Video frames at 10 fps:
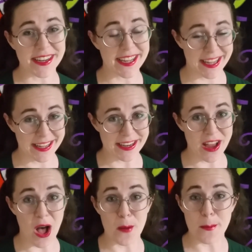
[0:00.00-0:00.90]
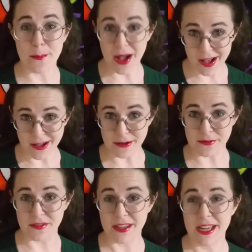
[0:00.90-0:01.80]
it in
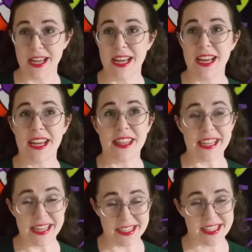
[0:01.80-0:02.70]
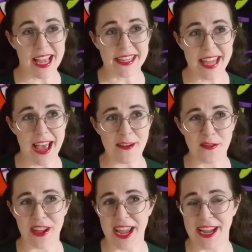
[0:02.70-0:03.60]
above the East Side
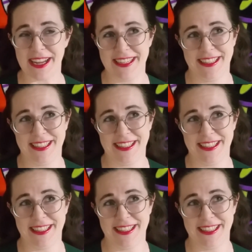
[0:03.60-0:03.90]
Cafe.